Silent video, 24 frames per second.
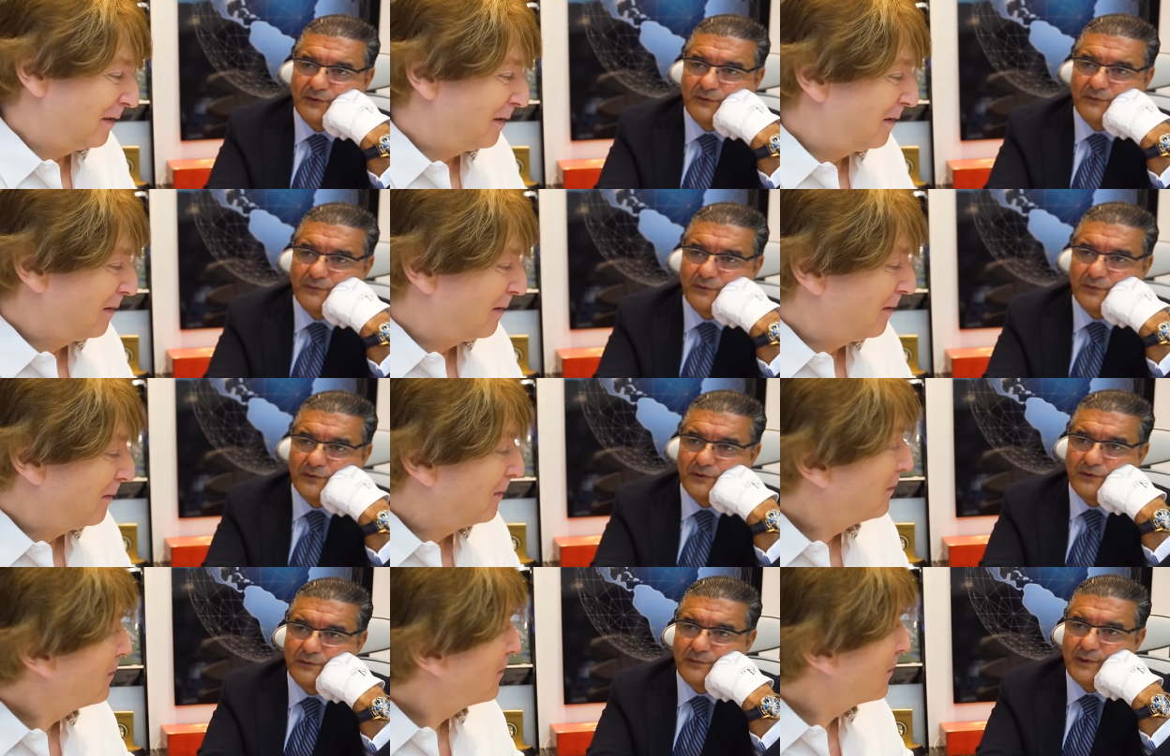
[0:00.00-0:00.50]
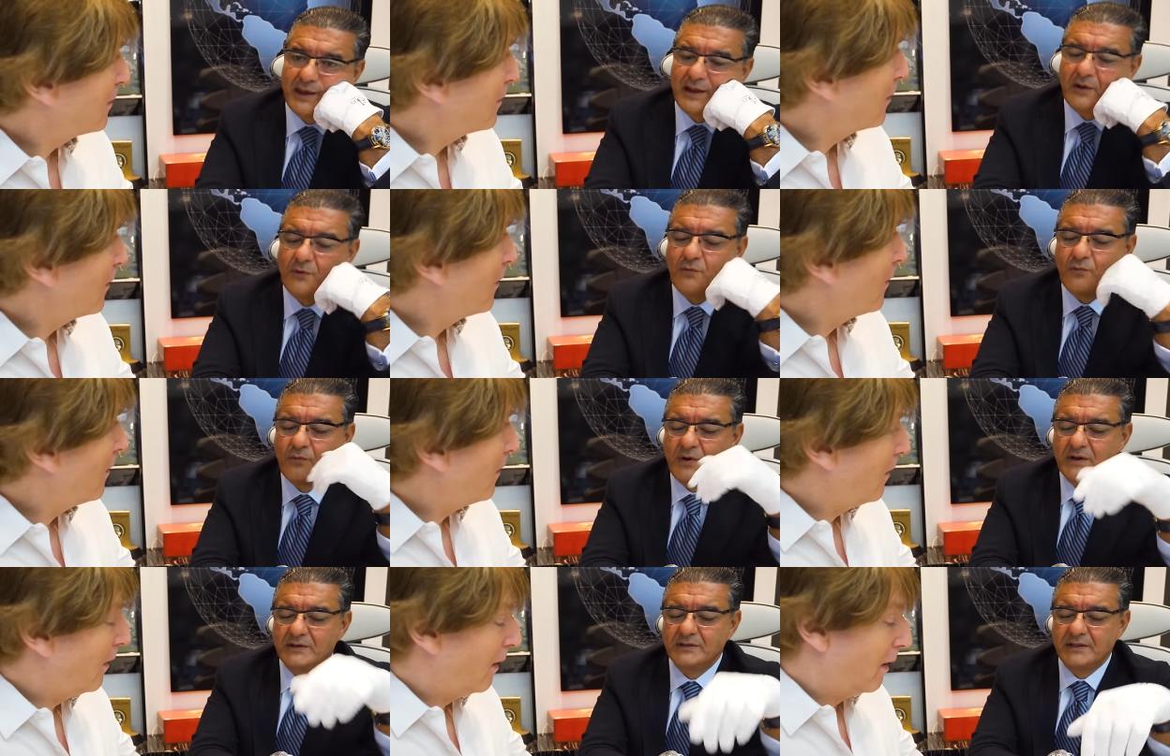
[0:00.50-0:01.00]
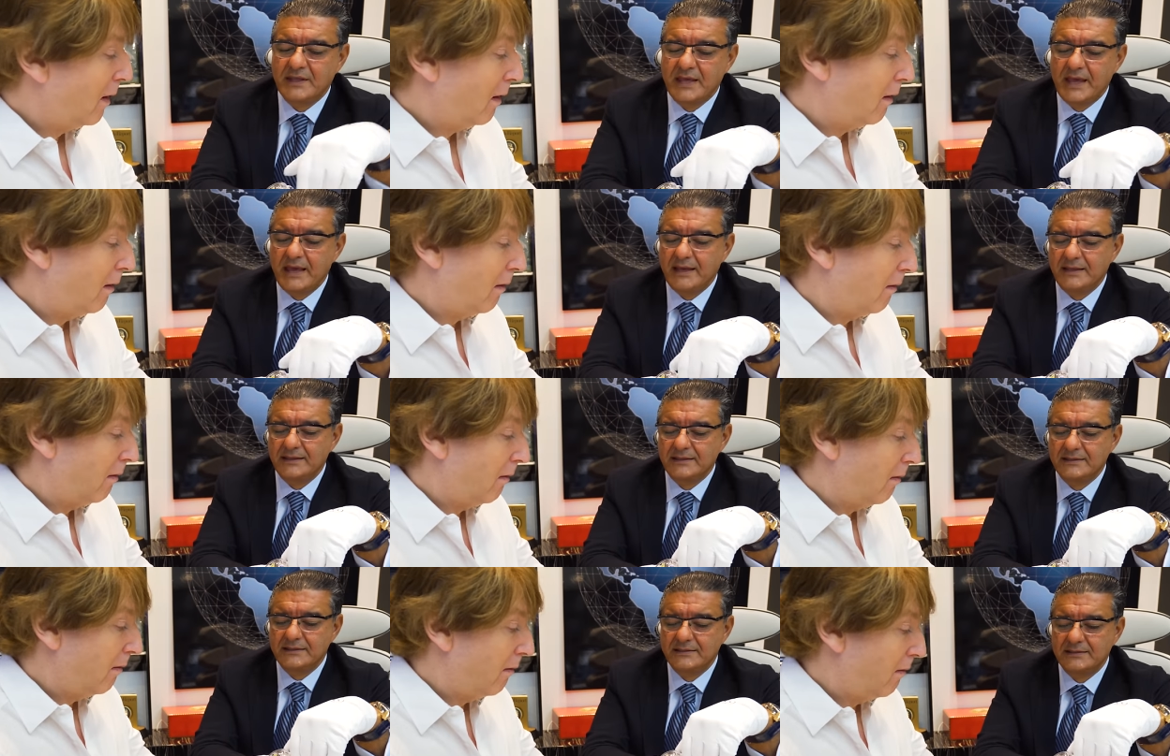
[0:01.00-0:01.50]
Speaker 1: before you make one
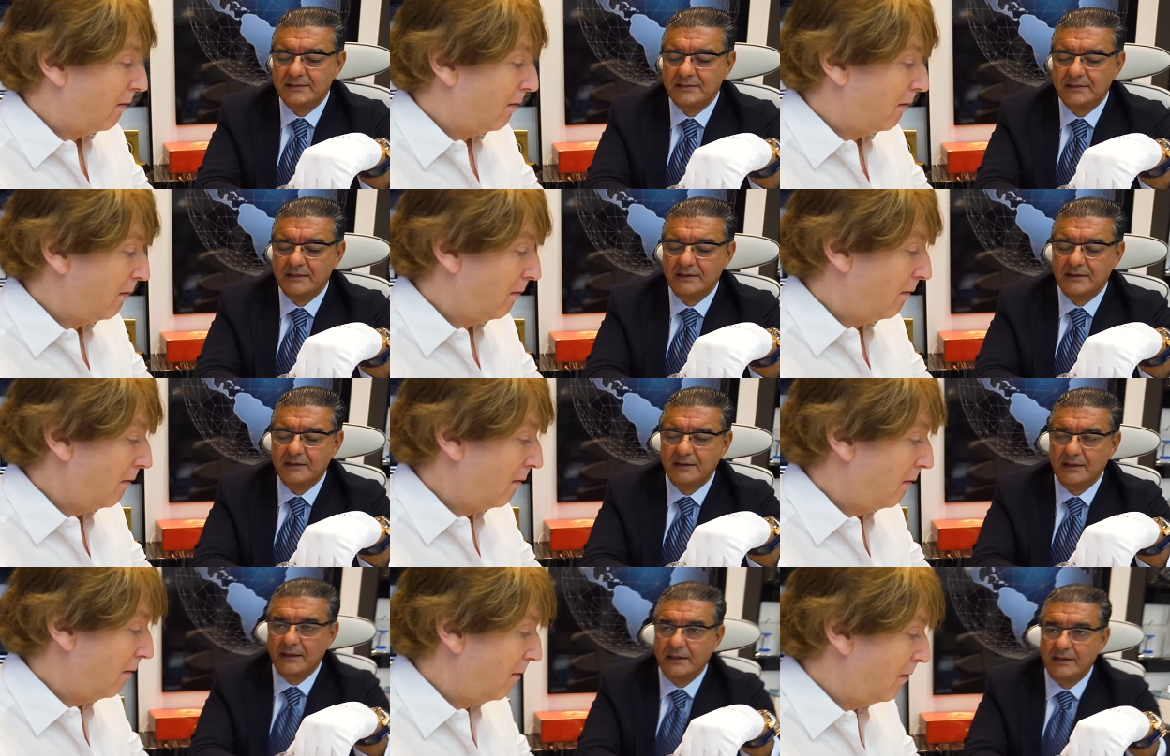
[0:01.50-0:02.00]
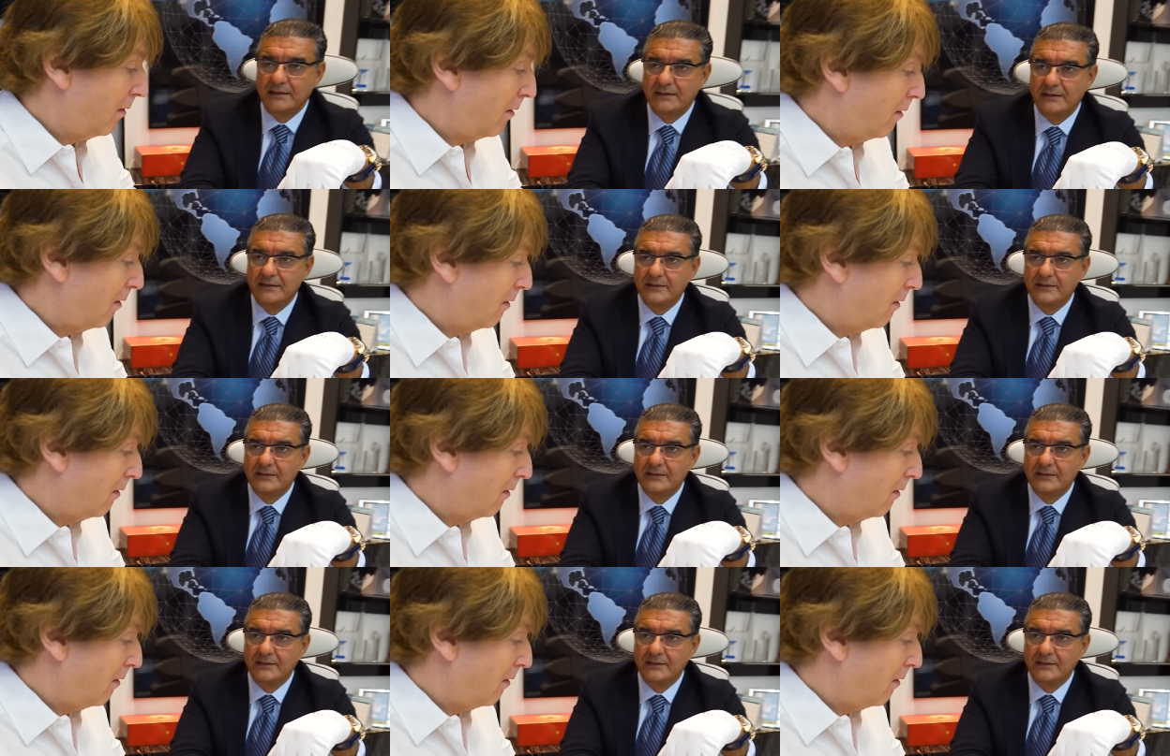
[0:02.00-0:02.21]
case like